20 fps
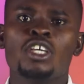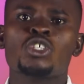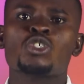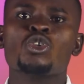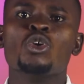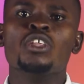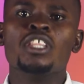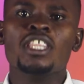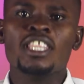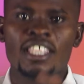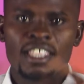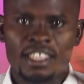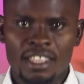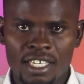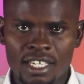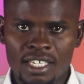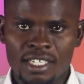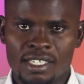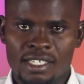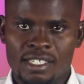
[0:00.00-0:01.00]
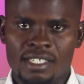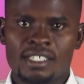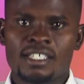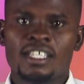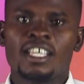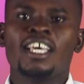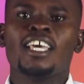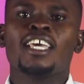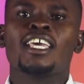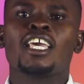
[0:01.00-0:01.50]
So these
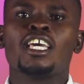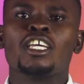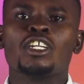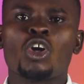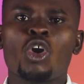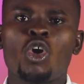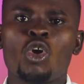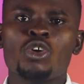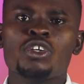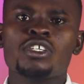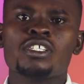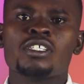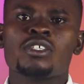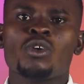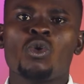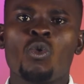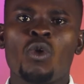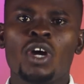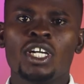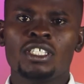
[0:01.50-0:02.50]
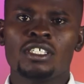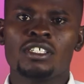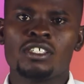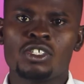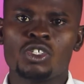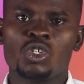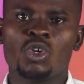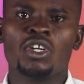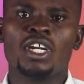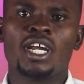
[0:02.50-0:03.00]
can cause what
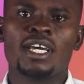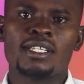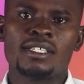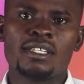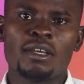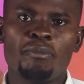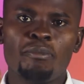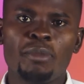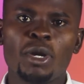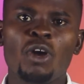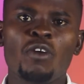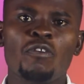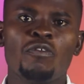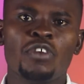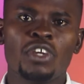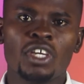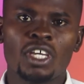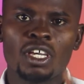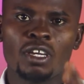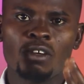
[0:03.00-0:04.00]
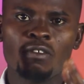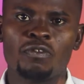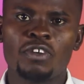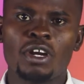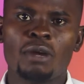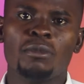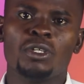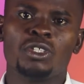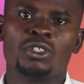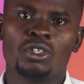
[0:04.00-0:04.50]
is known as the pelvic
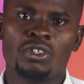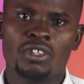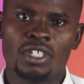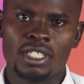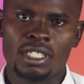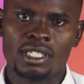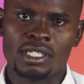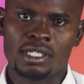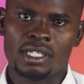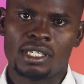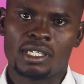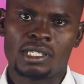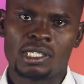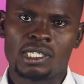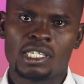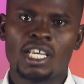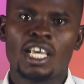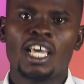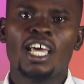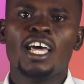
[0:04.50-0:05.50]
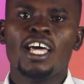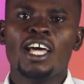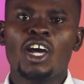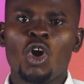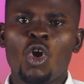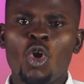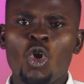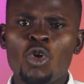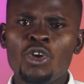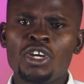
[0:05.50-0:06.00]
inflammatory disease.
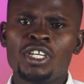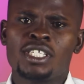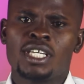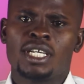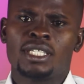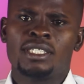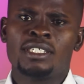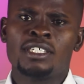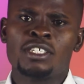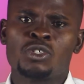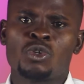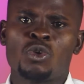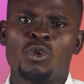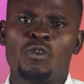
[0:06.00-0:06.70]
Who is at risk